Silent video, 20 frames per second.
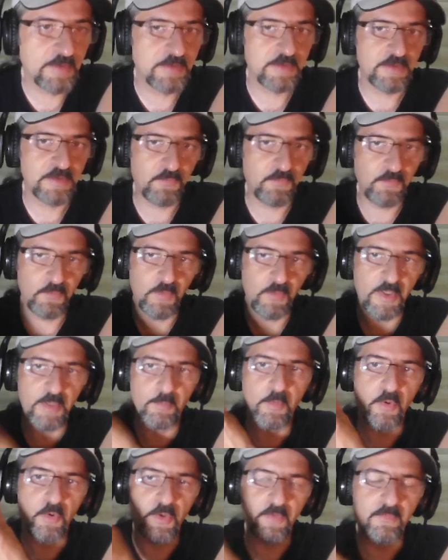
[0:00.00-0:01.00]
if you want to
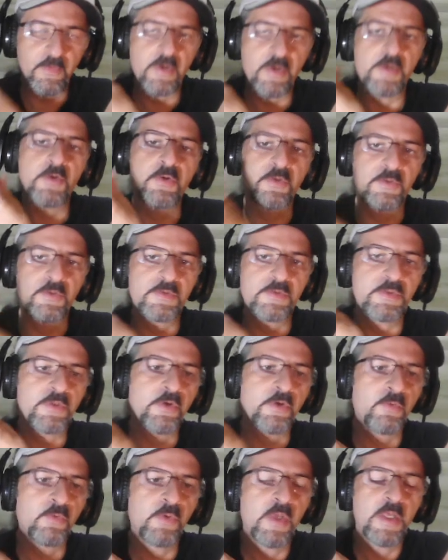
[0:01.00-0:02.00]
modify your, you
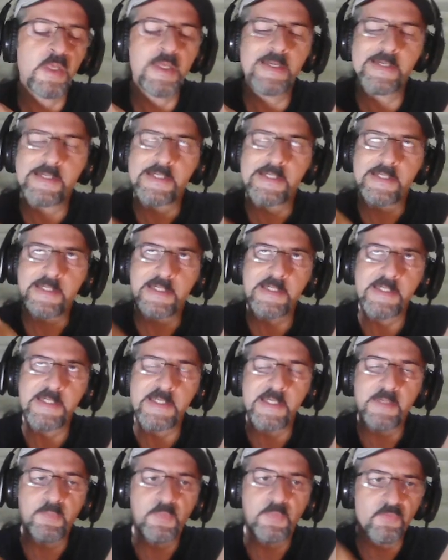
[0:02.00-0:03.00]
know,
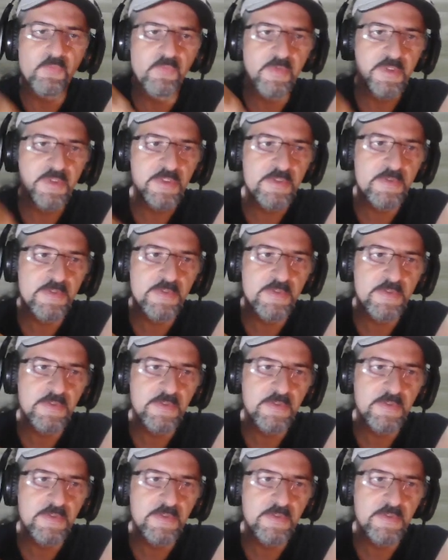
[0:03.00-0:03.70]
provisions.